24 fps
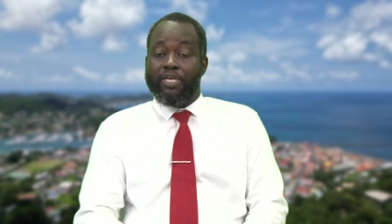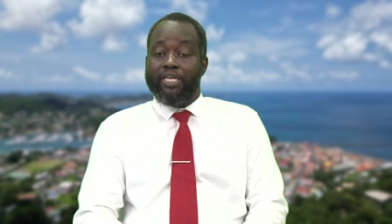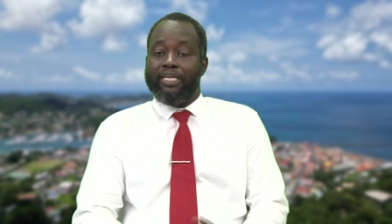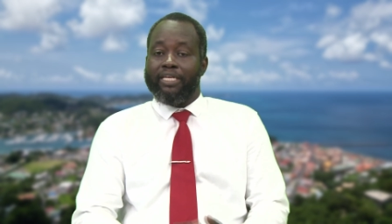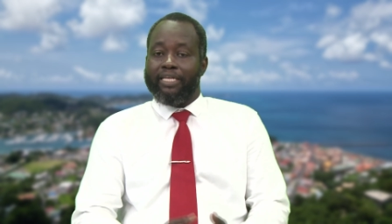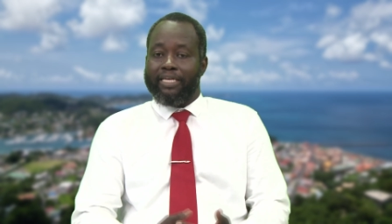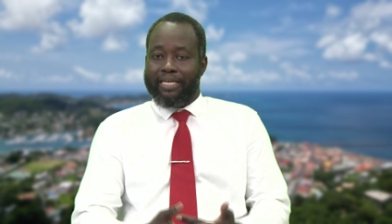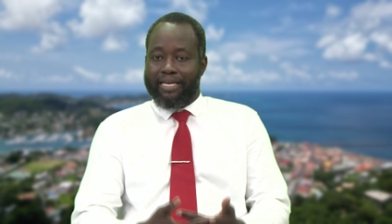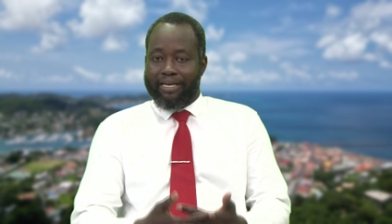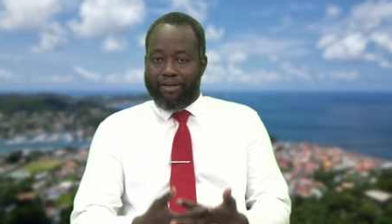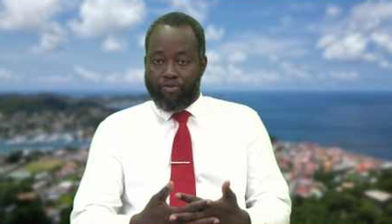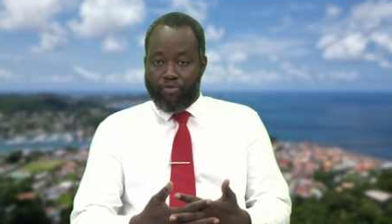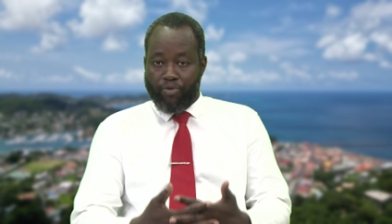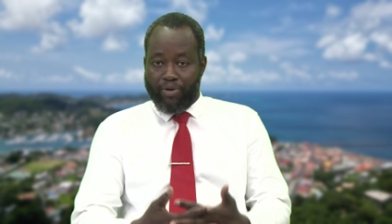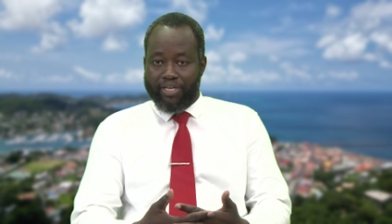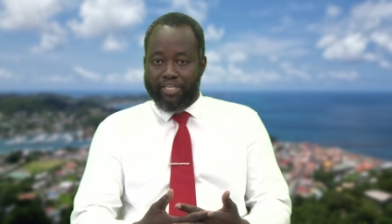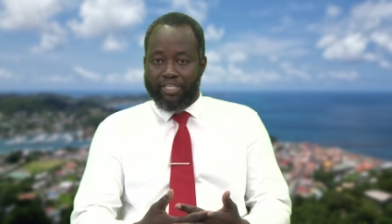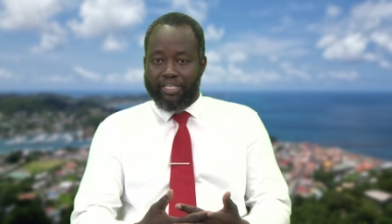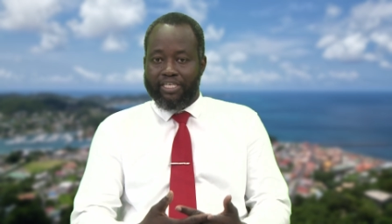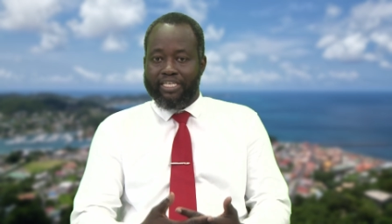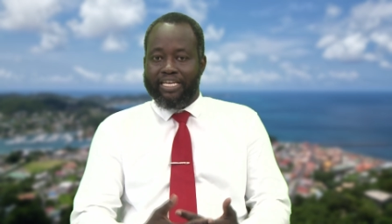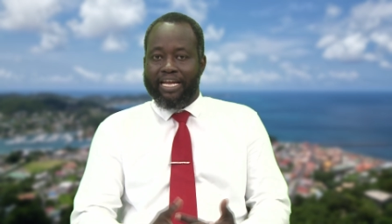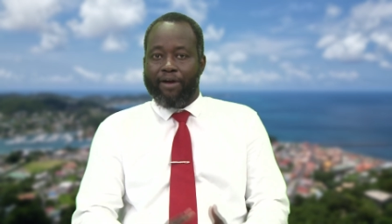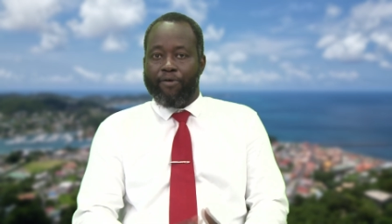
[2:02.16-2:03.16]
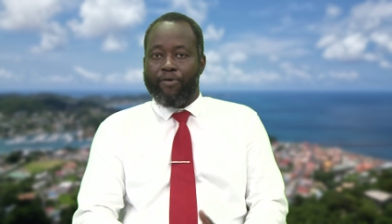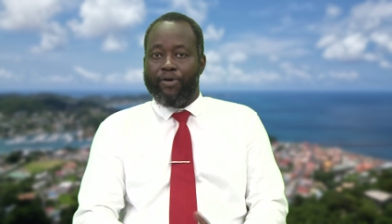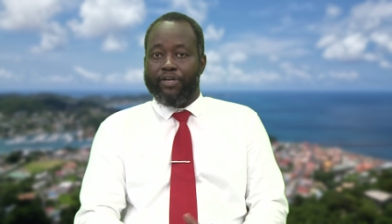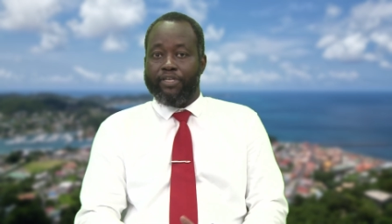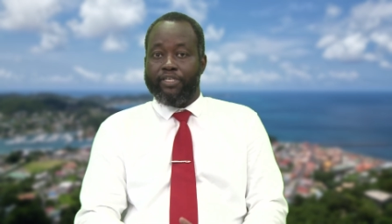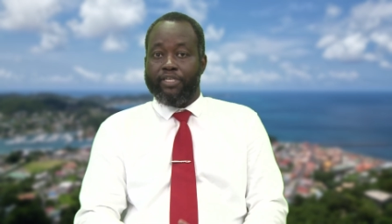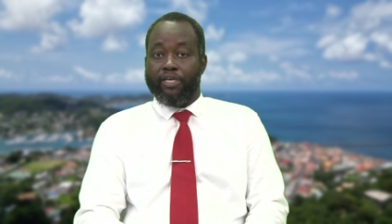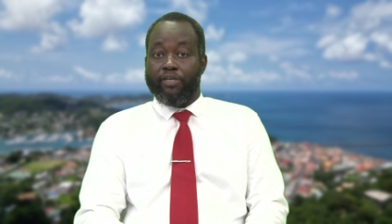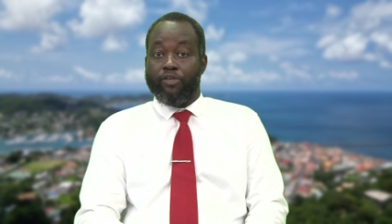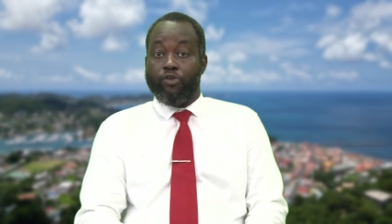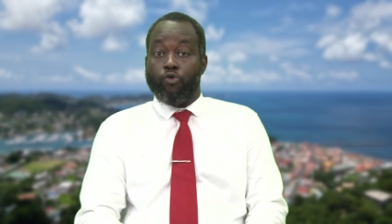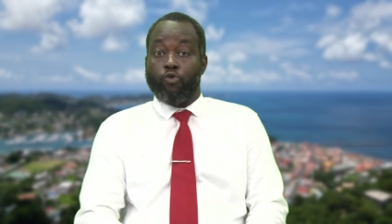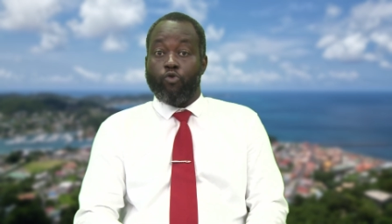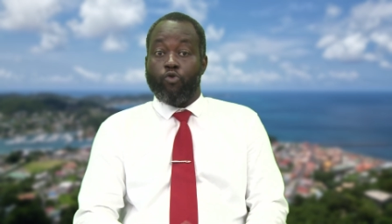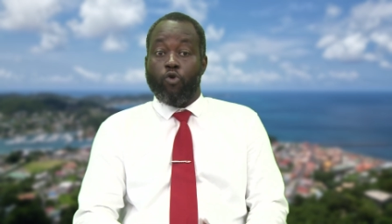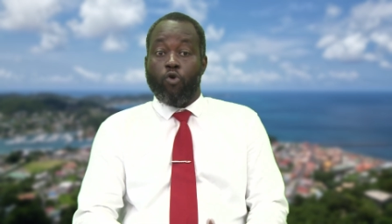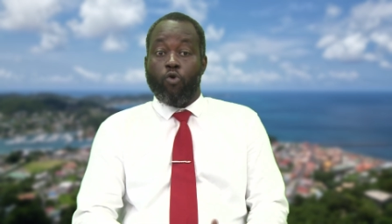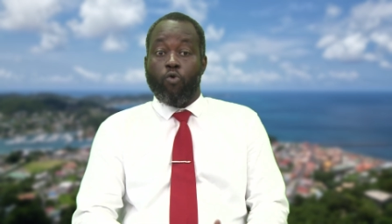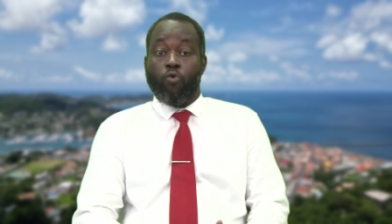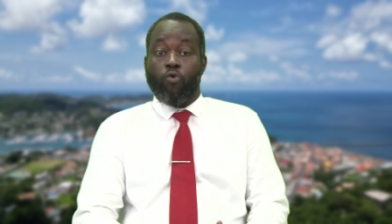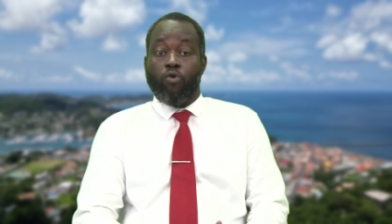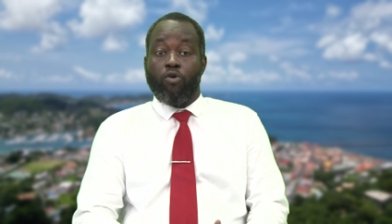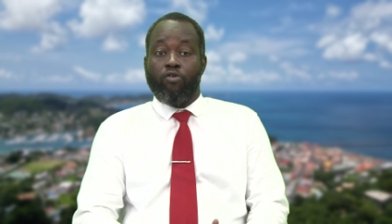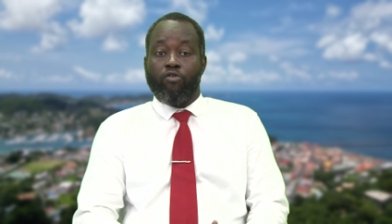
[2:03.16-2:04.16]
being an accredited director, you
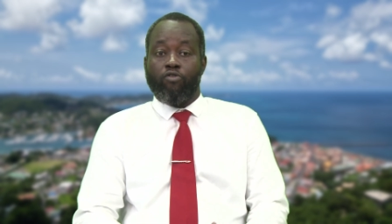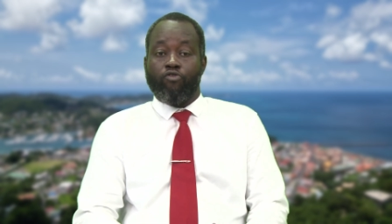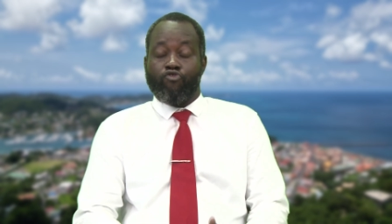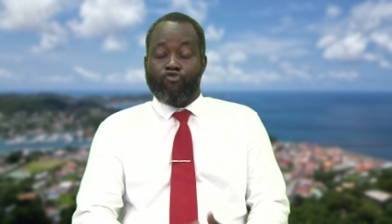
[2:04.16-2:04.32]
know,